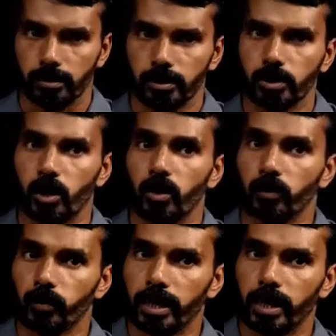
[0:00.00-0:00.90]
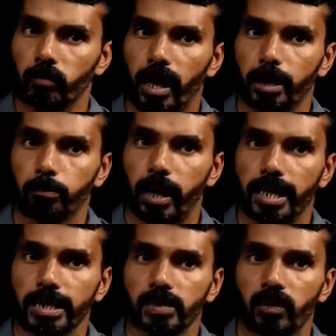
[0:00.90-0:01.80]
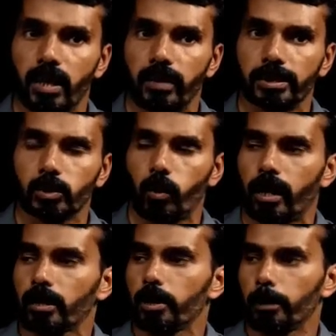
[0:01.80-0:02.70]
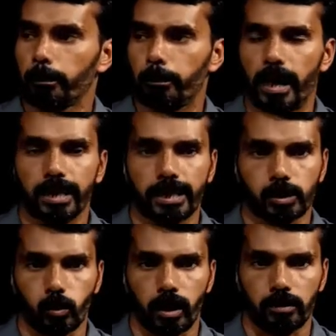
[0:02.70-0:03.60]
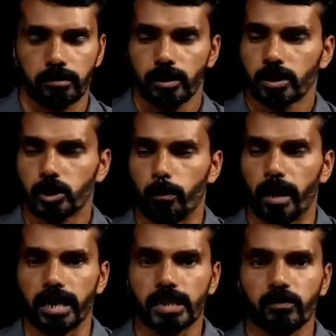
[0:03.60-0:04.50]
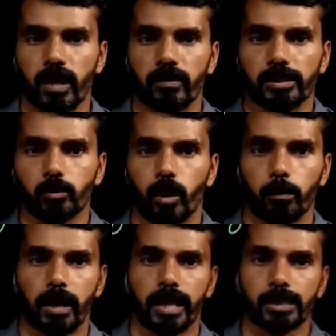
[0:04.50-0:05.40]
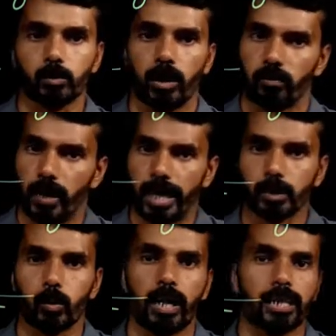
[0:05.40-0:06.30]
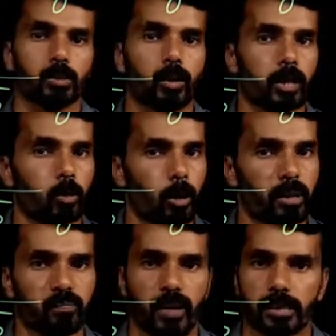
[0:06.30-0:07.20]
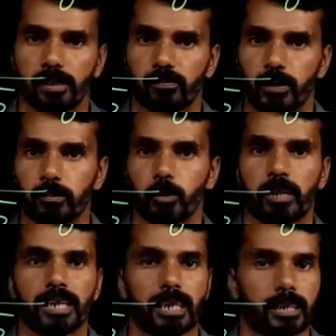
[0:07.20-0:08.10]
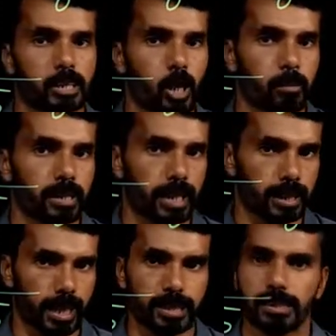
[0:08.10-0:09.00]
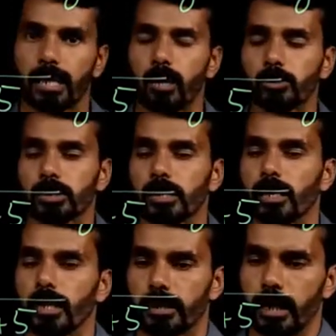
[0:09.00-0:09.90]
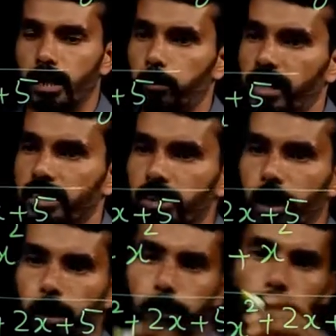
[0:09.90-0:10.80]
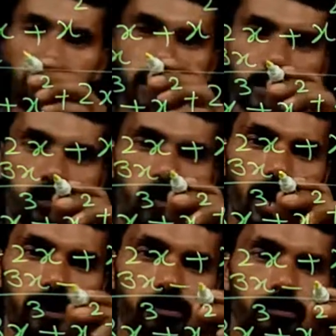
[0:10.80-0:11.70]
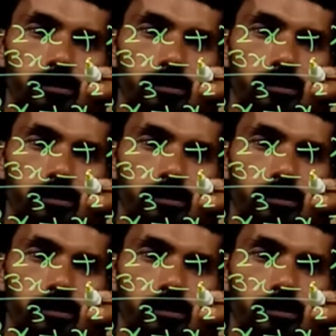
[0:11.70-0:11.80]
So we divide minus 5x square by x square. So minus 5x square by x square common factor from numerator and denominator cancel out, then remains minus 5.